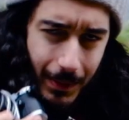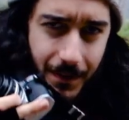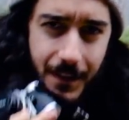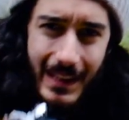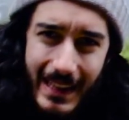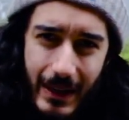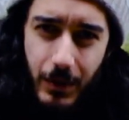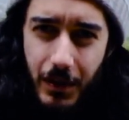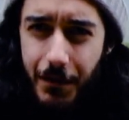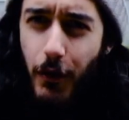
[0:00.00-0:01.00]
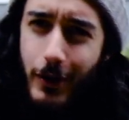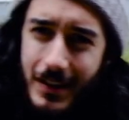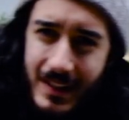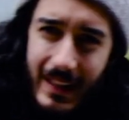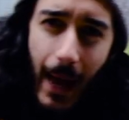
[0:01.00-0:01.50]
want to be fiddling with the
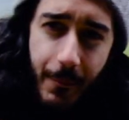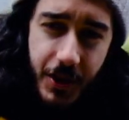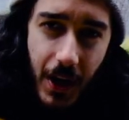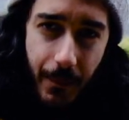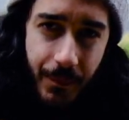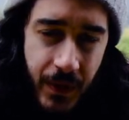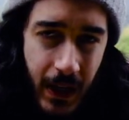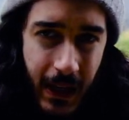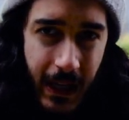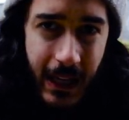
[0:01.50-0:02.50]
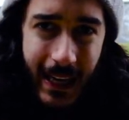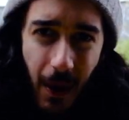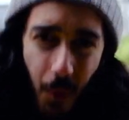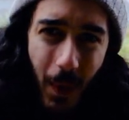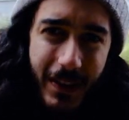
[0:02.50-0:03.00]
focus and the aperture.
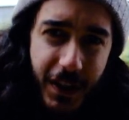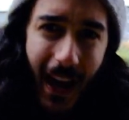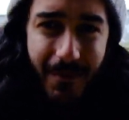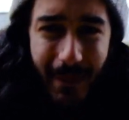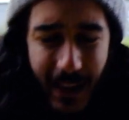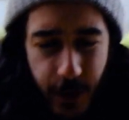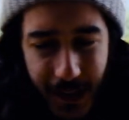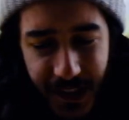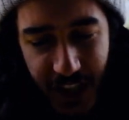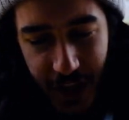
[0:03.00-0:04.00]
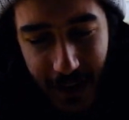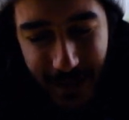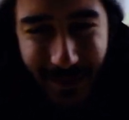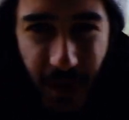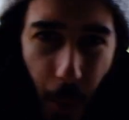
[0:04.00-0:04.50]
Now, once you have made your
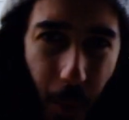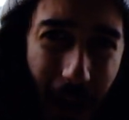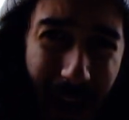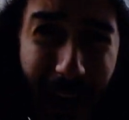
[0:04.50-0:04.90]
decision on what